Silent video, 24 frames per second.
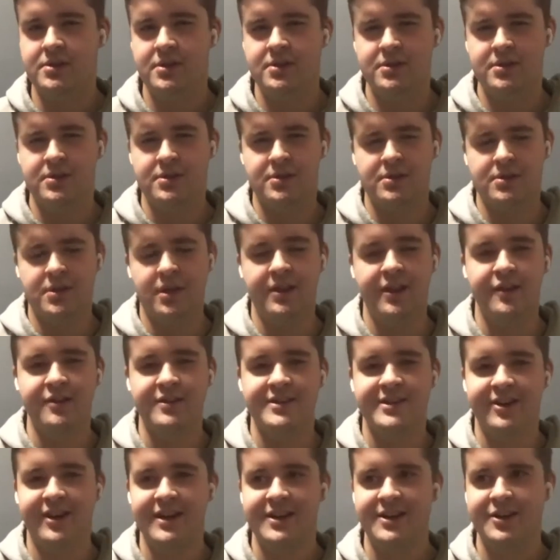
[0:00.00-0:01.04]

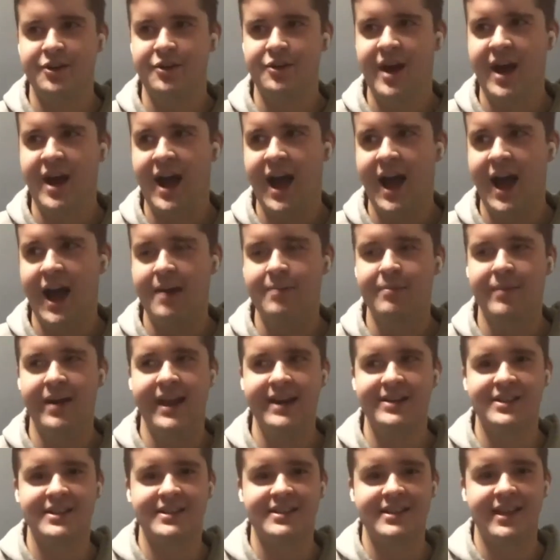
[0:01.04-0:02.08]
closer to I
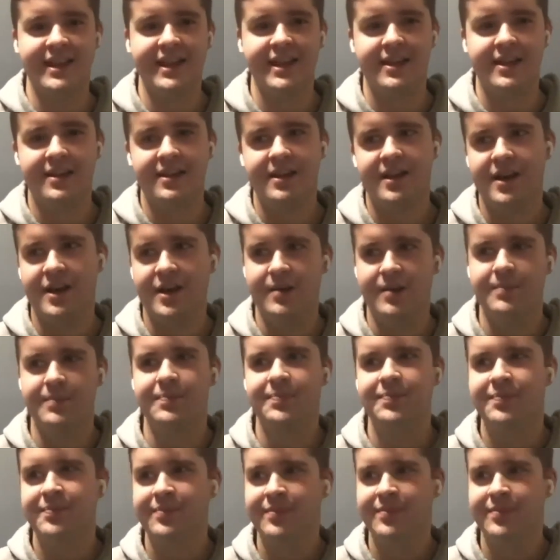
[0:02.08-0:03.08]
might just like um